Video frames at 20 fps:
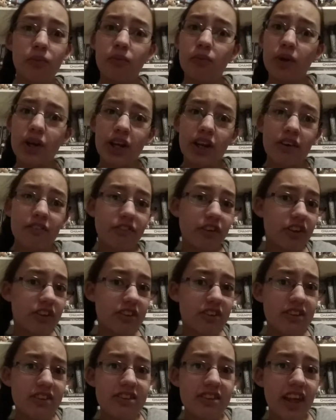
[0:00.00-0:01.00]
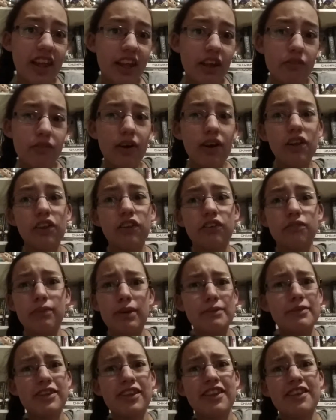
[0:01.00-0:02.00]
one cover isn't selling well, or
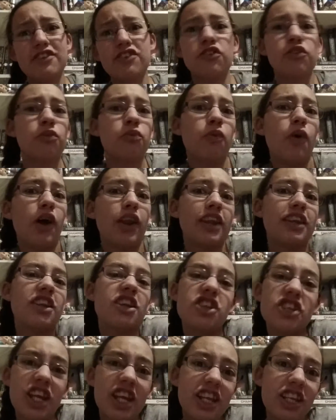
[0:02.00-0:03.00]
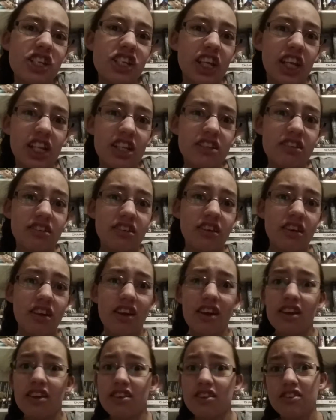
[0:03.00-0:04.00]
maybe they just wanted to change it.
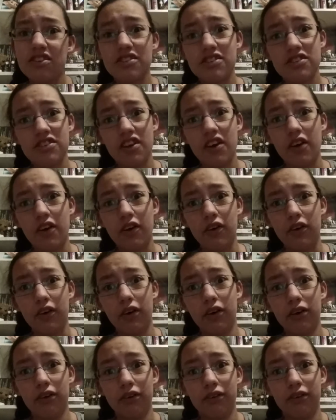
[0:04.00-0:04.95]
So